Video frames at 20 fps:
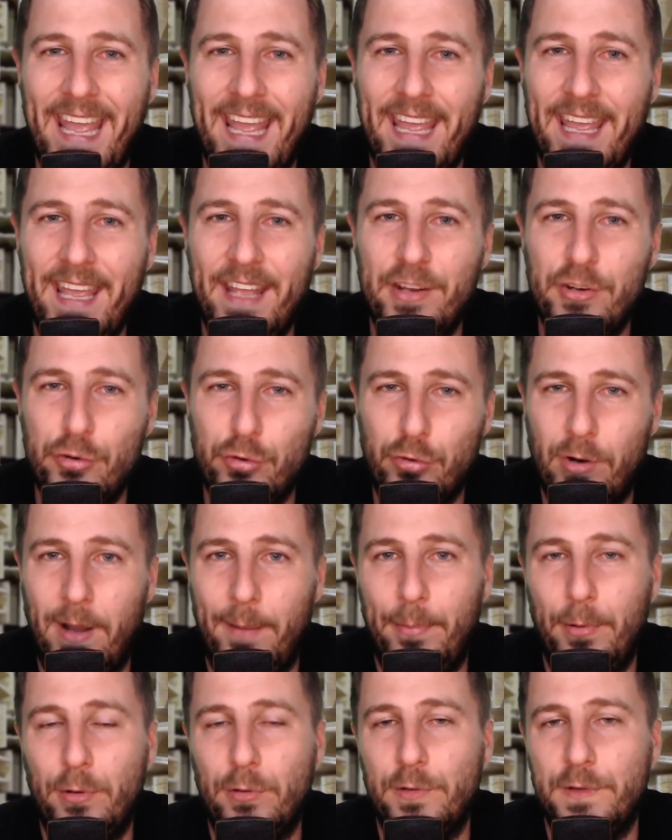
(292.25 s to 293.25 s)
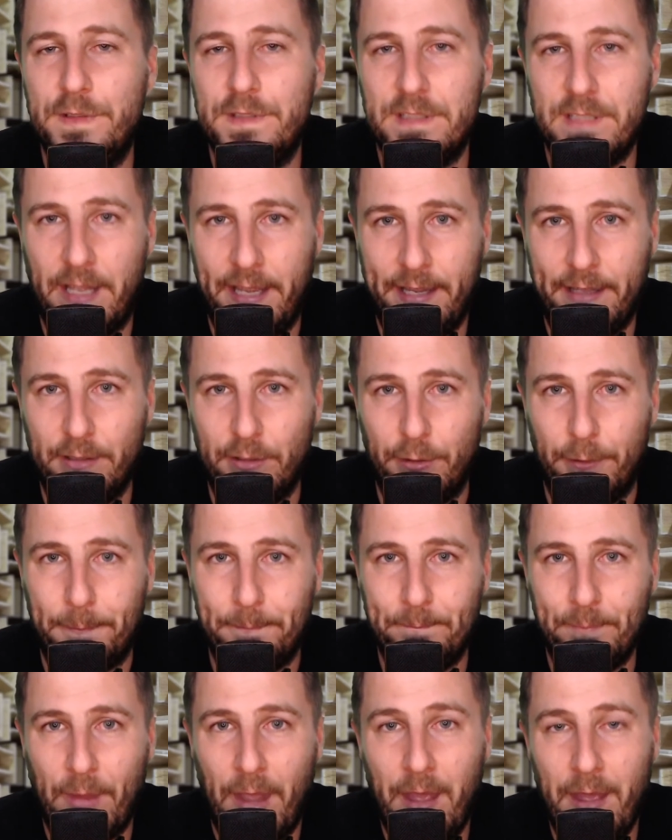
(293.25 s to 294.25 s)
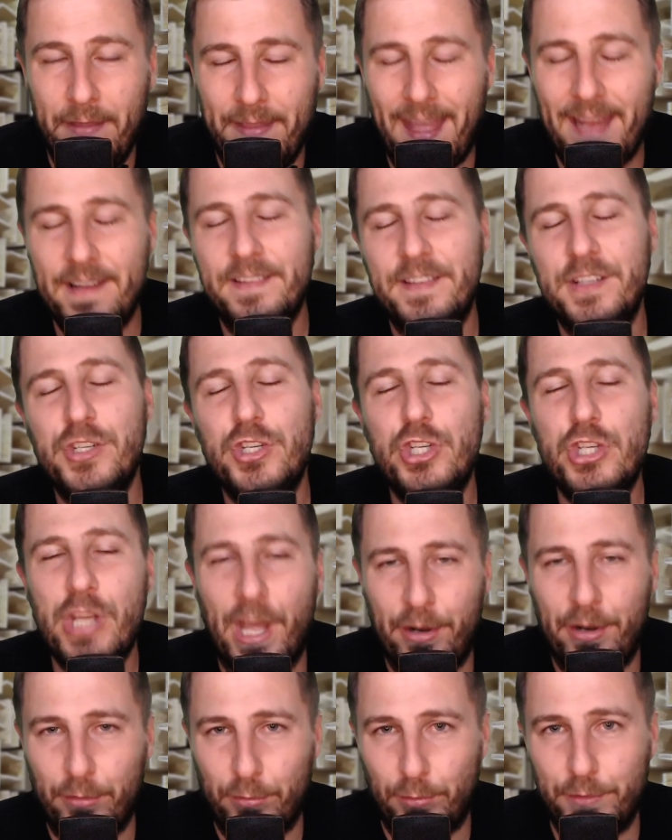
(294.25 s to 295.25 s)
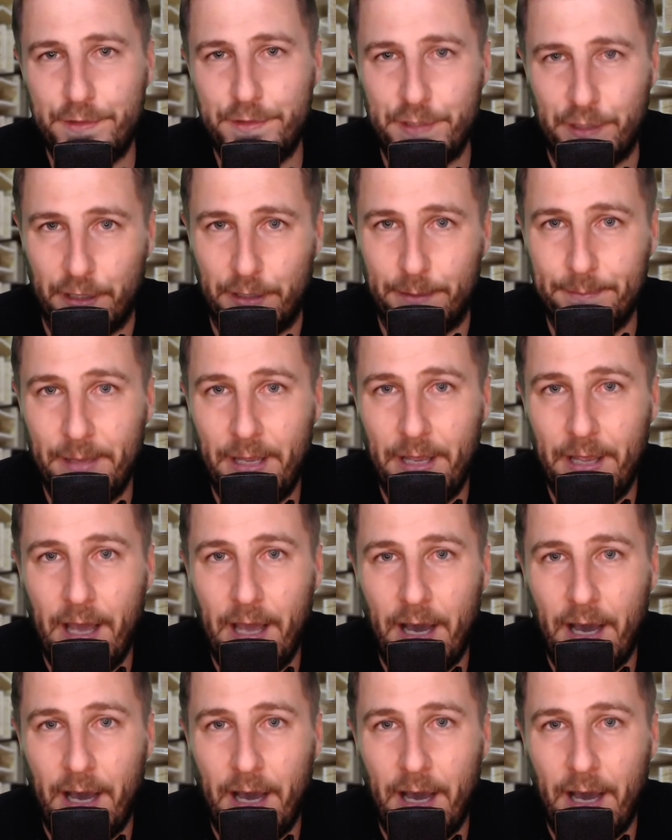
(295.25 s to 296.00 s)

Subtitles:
a tropical cyclone. That is a general term.